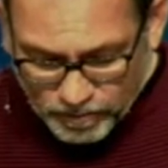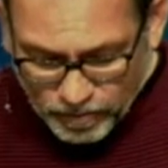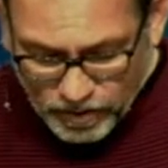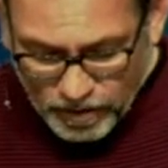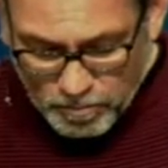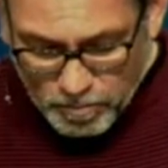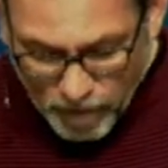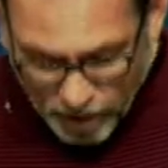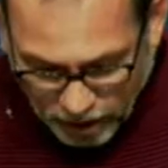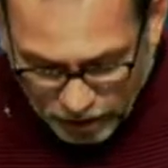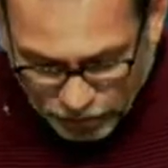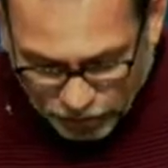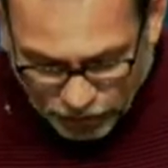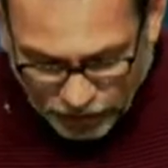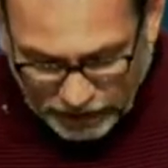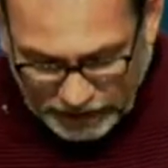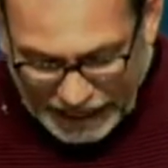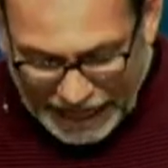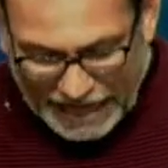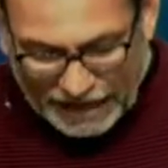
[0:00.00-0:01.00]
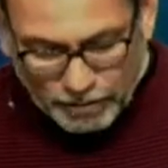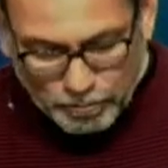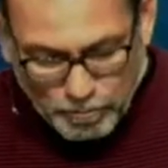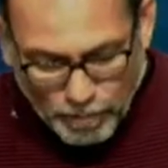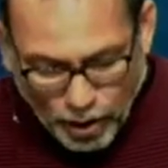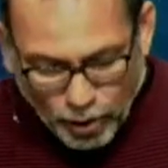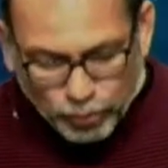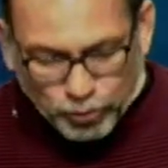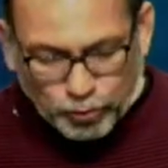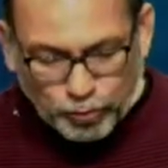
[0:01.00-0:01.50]
Martha, like
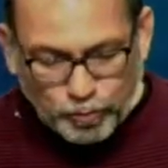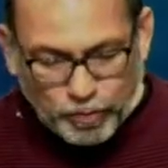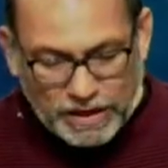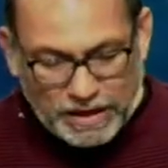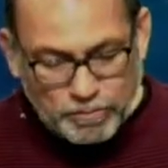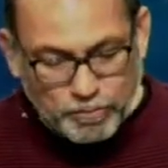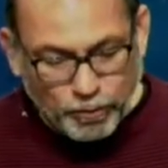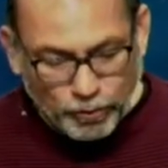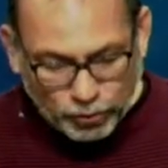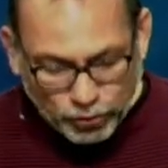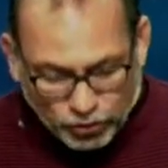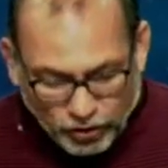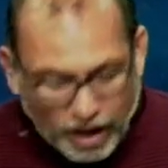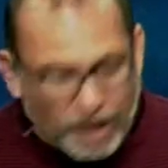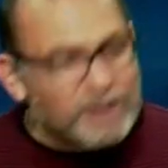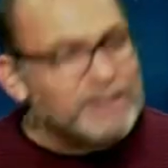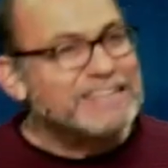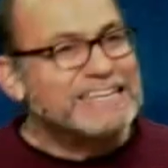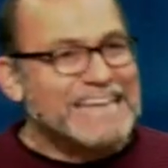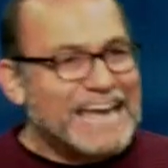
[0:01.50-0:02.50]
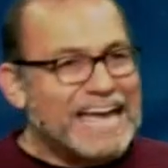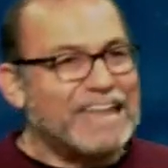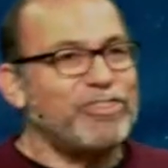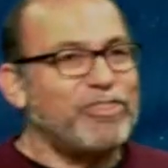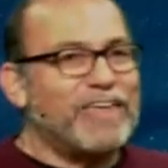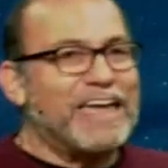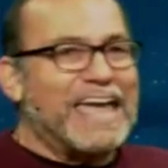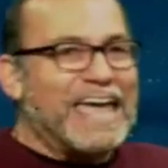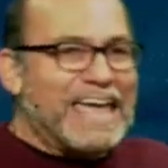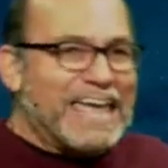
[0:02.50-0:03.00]
most people, saw death
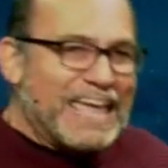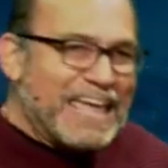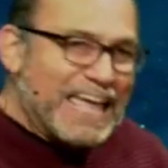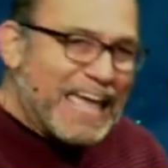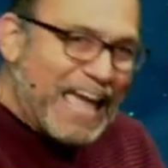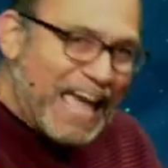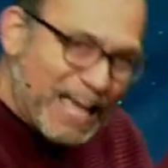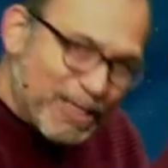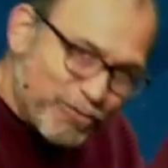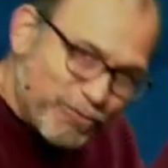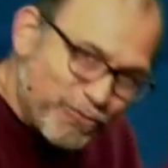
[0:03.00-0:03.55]
as